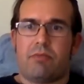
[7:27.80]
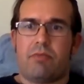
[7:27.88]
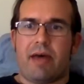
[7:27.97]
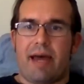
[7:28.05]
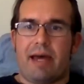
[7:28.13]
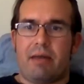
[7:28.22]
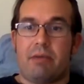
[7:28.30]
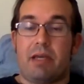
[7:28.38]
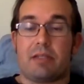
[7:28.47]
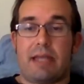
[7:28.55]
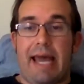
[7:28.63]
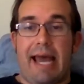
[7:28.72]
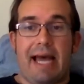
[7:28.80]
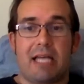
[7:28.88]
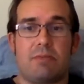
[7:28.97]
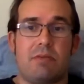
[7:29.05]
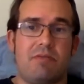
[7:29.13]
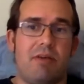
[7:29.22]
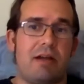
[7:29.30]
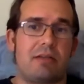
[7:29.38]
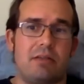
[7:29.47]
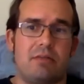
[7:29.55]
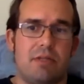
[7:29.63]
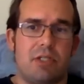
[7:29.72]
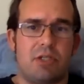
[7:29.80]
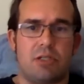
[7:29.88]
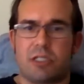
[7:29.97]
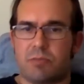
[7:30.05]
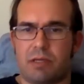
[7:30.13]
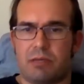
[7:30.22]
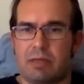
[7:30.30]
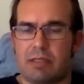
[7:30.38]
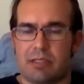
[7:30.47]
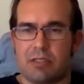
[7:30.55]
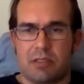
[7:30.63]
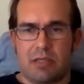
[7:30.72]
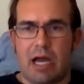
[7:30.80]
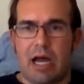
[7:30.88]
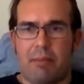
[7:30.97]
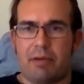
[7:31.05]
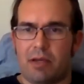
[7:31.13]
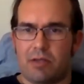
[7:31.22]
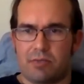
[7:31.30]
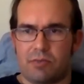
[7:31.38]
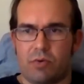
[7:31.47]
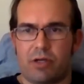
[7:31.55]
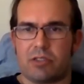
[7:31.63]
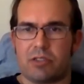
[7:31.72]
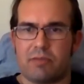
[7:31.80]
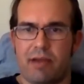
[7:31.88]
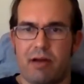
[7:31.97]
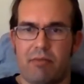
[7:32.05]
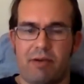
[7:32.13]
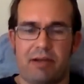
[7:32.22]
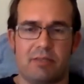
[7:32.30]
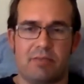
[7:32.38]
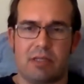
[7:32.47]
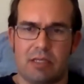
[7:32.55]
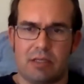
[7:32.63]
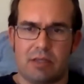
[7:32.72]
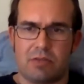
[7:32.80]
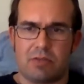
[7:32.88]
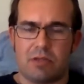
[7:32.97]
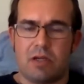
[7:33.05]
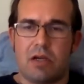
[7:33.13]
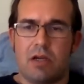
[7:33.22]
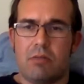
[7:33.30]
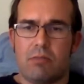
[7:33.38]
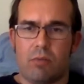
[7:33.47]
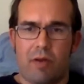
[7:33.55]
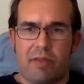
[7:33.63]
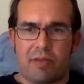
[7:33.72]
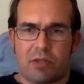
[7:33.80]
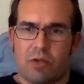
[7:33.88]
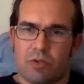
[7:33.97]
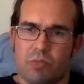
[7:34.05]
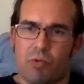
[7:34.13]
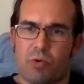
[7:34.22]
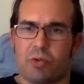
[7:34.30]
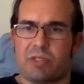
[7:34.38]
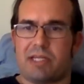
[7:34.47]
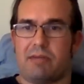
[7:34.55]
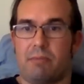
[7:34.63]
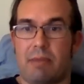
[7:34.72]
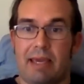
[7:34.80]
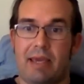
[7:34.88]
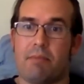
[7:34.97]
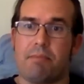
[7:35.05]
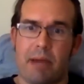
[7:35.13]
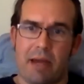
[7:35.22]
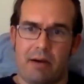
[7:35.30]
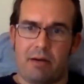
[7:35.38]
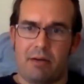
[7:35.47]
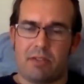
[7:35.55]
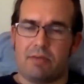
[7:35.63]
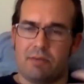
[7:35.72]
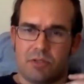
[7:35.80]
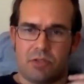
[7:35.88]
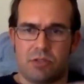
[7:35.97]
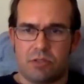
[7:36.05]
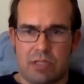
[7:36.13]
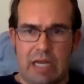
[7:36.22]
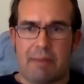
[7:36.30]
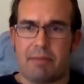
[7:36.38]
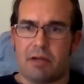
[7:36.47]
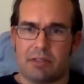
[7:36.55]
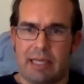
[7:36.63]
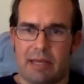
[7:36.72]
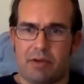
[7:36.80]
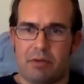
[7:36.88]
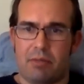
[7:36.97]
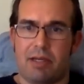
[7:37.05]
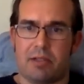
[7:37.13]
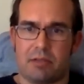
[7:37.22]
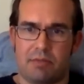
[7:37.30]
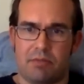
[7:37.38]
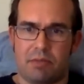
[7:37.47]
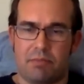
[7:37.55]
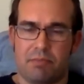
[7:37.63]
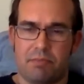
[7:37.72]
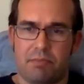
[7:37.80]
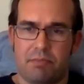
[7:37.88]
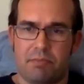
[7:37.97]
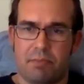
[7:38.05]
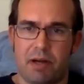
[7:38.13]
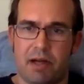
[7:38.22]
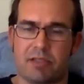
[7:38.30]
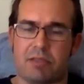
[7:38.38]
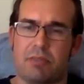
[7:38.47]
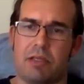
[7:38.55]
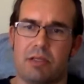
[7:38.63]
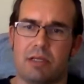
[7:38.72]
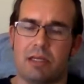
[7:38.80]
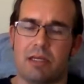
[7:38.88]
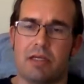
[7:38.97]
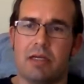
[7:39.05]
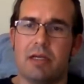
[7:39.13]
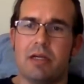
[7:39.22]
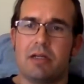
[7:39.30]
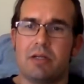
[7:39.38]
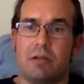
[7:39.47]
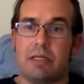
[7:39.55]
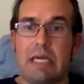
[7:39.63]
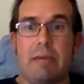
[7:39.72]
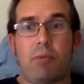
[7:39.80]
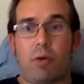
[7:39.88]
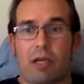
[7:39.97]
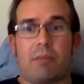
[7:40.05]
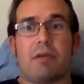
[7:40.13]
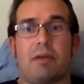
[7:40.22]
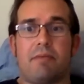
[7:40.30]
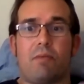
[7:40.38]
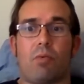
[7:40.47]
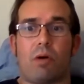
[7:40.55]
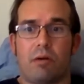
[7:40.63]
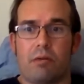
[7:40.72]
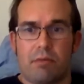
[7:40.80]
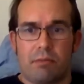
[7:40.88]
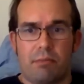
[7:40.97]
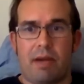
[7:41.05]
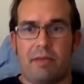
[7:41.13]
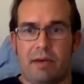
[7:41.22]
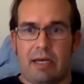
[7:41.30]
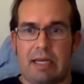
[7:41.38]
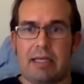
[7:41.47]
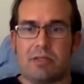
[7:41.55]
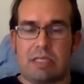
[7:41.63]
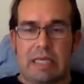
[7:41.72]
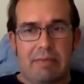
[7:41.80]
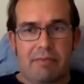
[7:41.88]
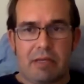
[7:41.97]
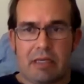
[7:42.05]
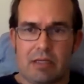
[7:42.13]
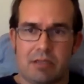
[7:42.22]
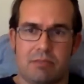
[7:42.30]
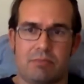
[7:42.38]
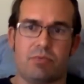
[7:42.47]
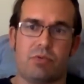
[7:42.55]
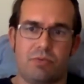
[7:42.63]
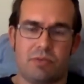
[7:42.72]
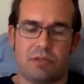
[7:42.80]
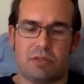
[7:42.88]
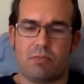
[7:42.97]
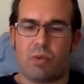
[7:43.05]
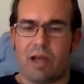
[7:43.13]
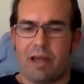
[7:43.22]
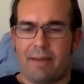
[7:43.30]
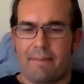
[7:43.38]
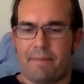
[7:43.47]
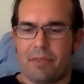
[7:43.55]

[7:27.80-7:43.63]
That because it has been effective, it shouldn't just be immediately stopped because of questions of how effective it is. Rather, this goes more towards the idea of making it better instead of just stopping altogether because of the possibility to not only keep working, but even work better than it is if it is improved in some way.